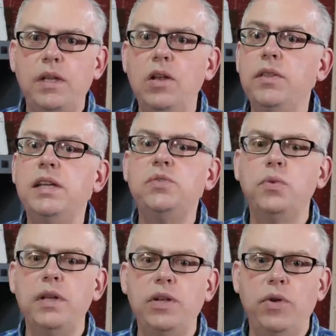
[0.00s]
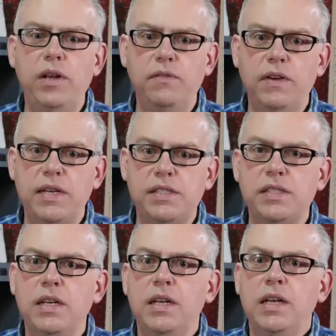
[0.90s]
You know, that's really great
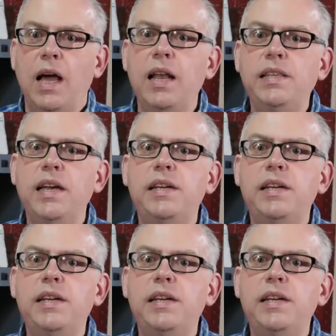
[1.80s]
advice. I like the